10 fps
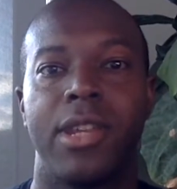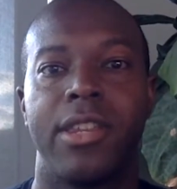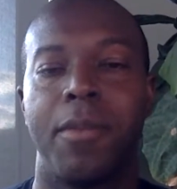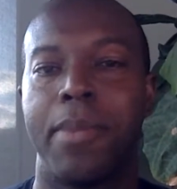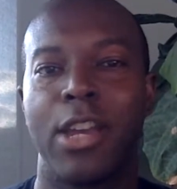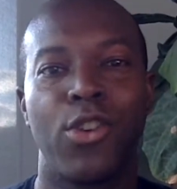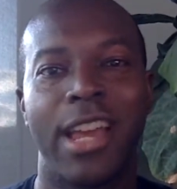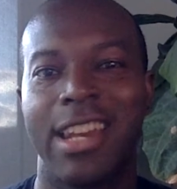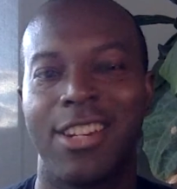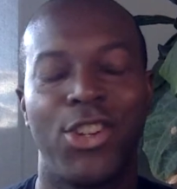The better
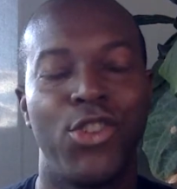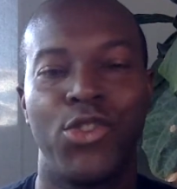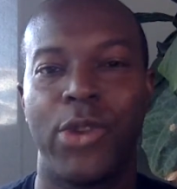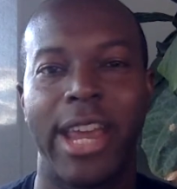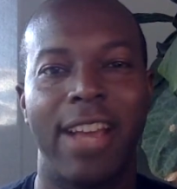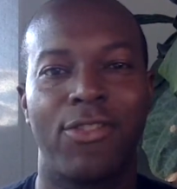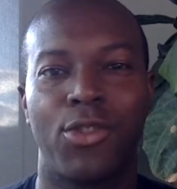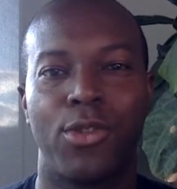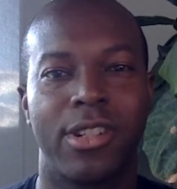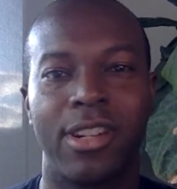attitude you have
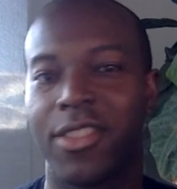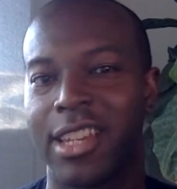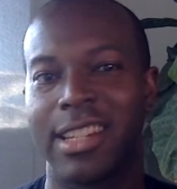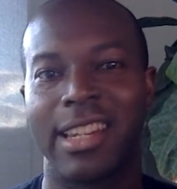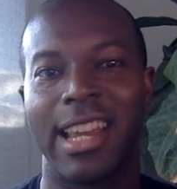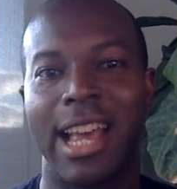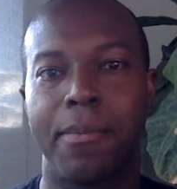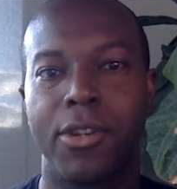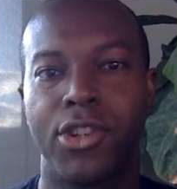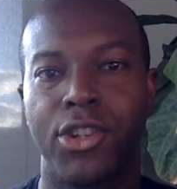towards the things that
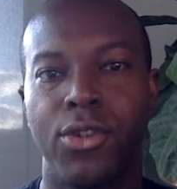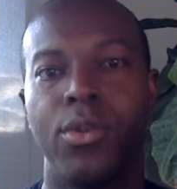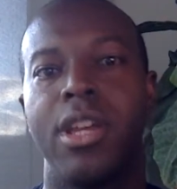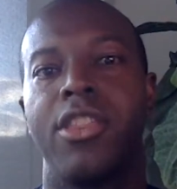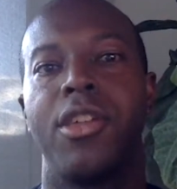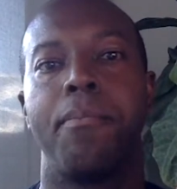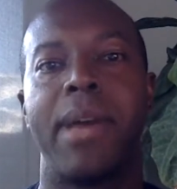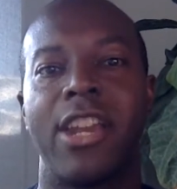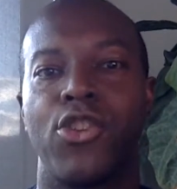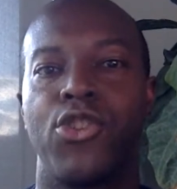happen to you, the
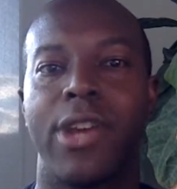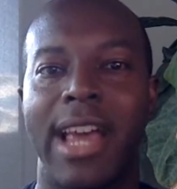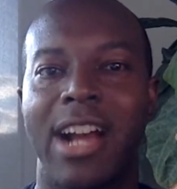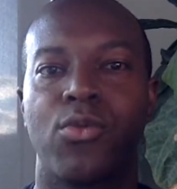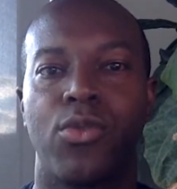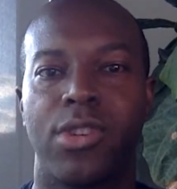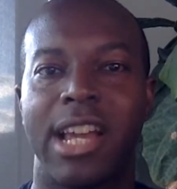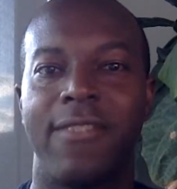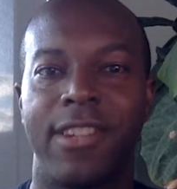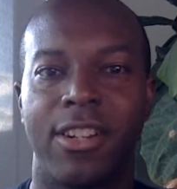better your actual
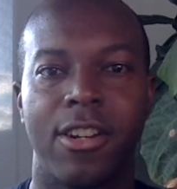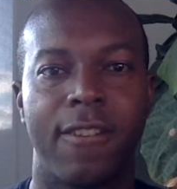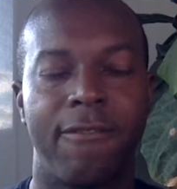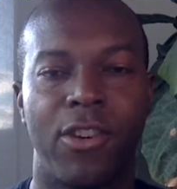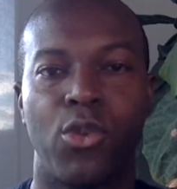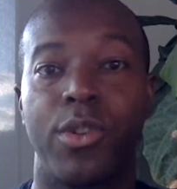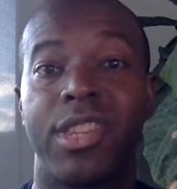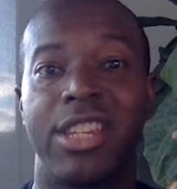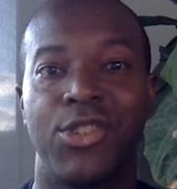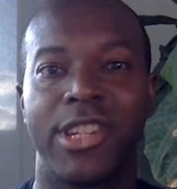life is going to feel
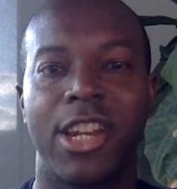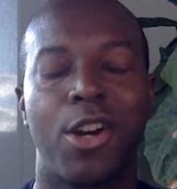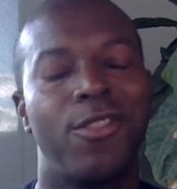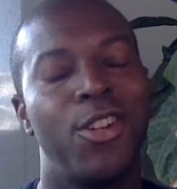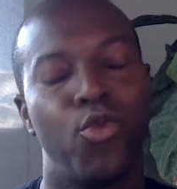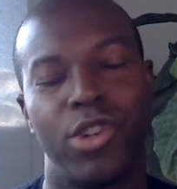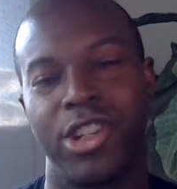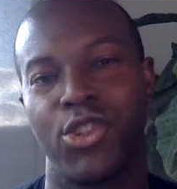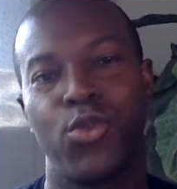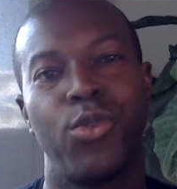within yourself, which
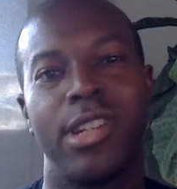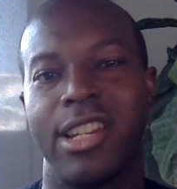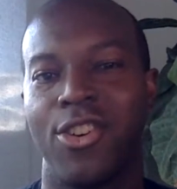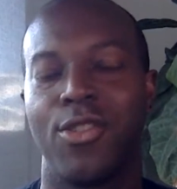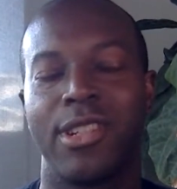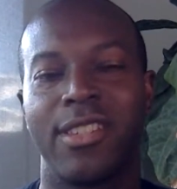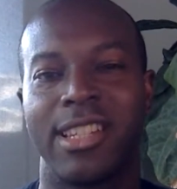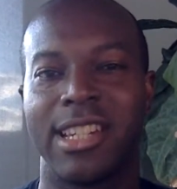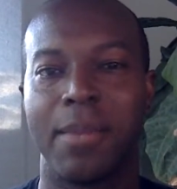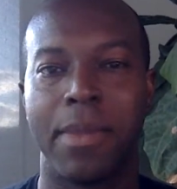is truly the only
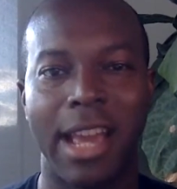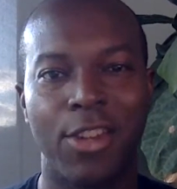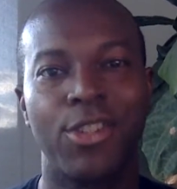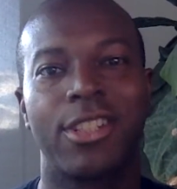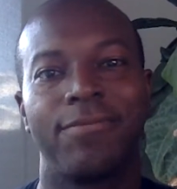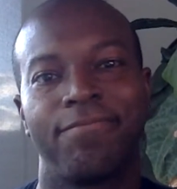thing that matters.